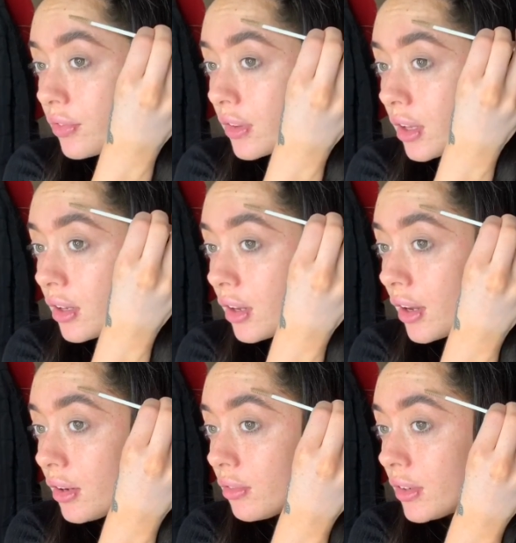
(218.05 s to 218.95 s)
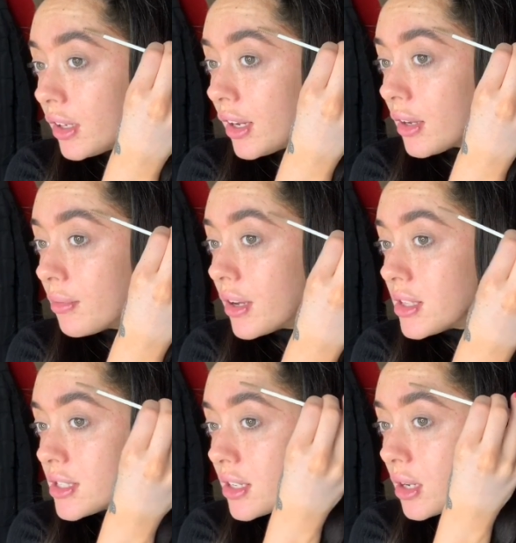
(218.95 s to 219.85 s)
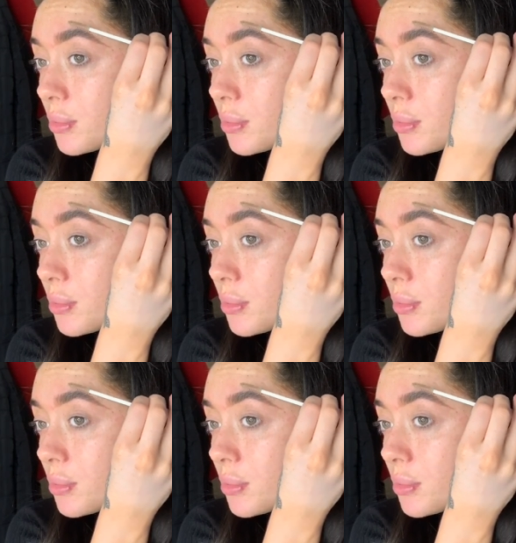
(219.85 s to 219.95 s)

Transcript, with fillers: And I don't really like mine sitting up